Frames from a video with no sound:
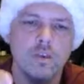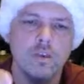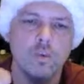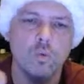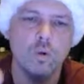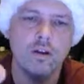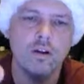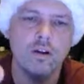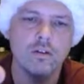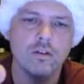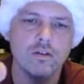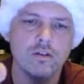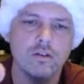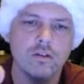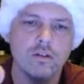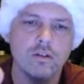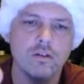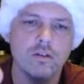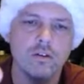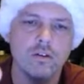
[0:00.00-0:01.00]
the
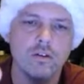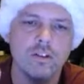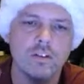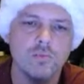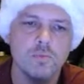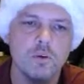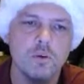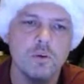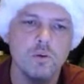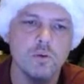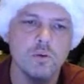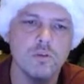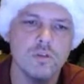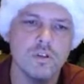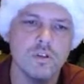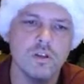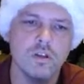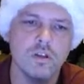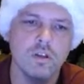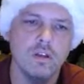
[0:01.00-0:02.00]
wires are
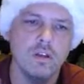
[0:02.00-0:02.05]
exposed,